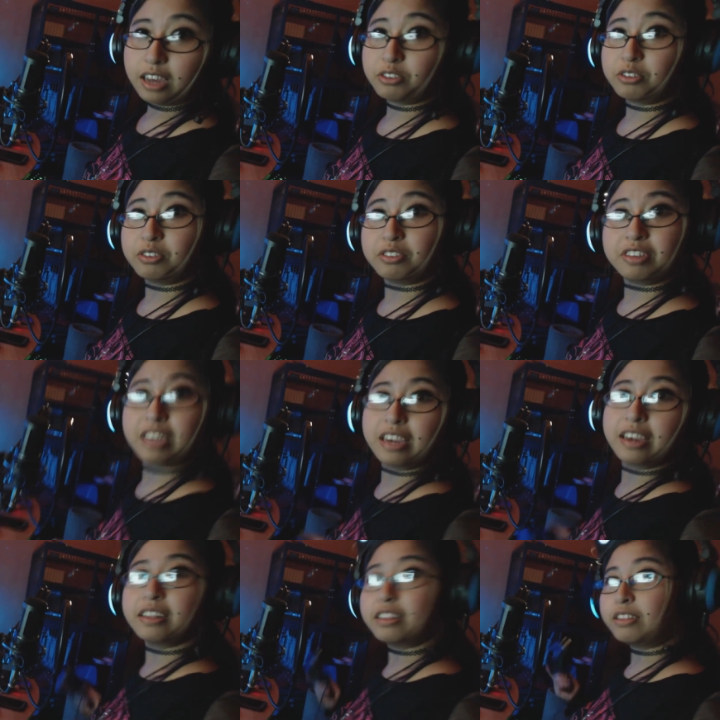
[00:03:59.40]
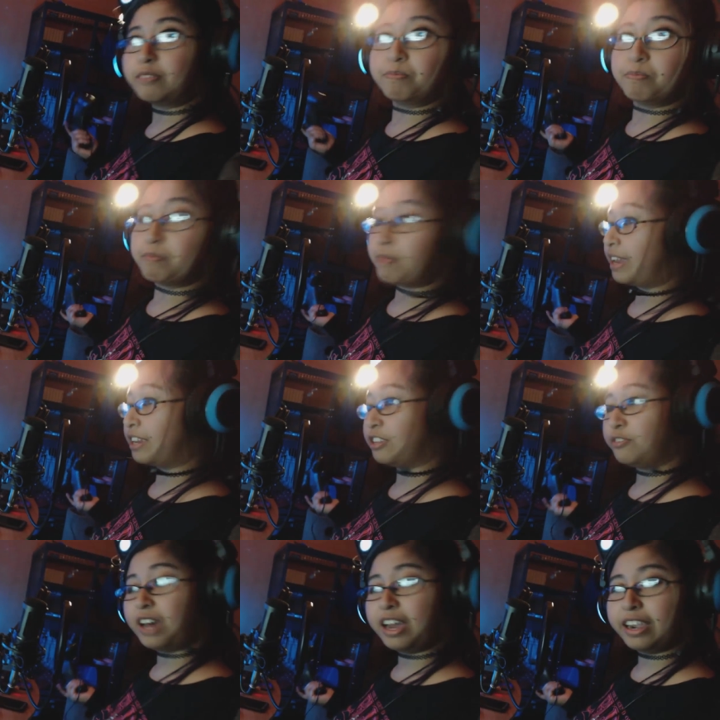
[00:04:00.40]
As you can see, the mic is
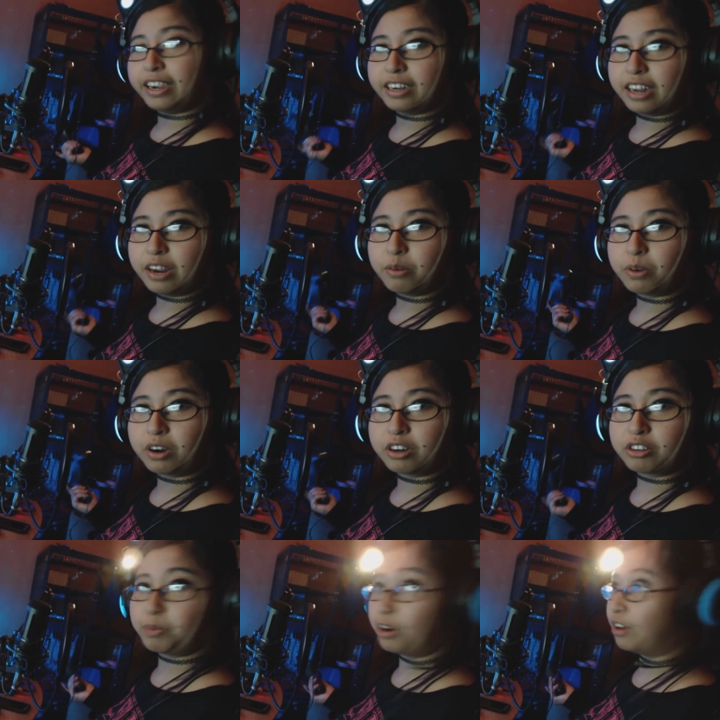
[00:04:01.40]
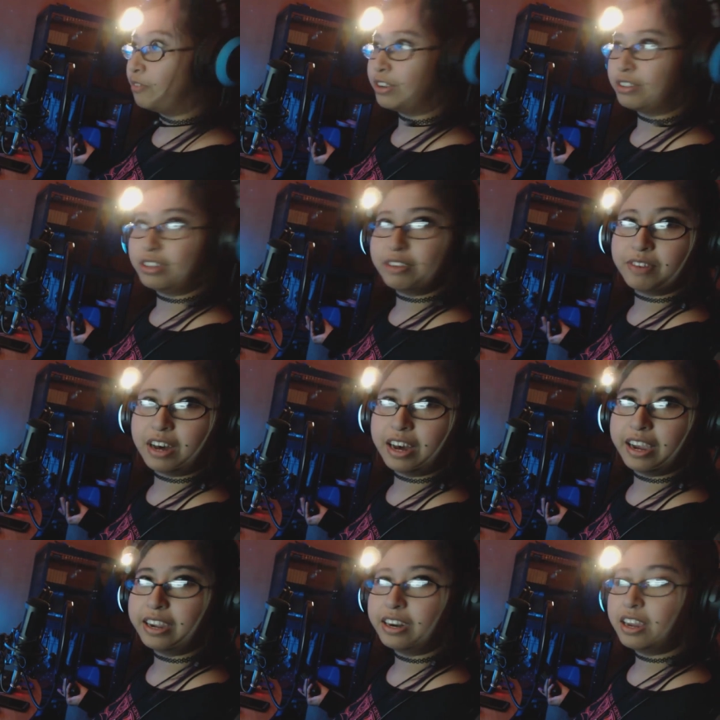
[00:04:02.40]
fine. It works perfectly
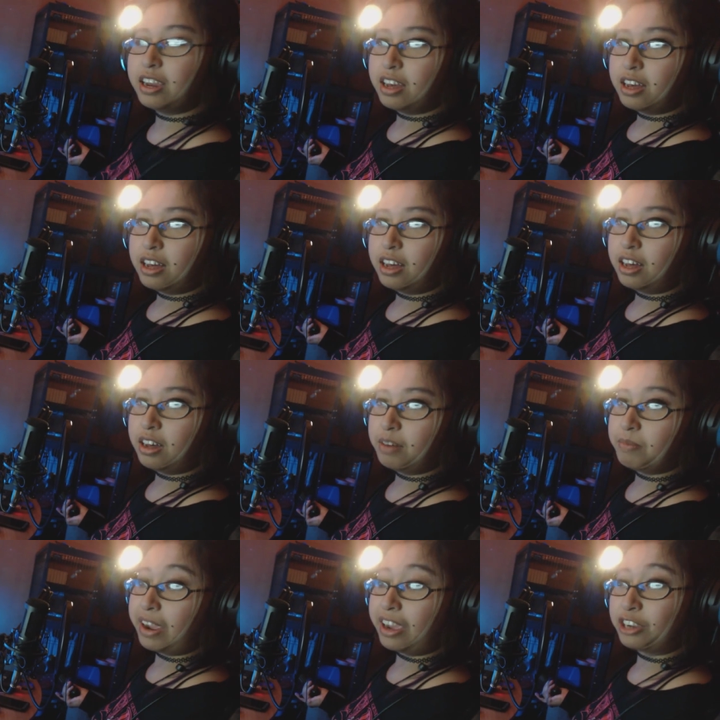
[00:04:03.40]
fine. I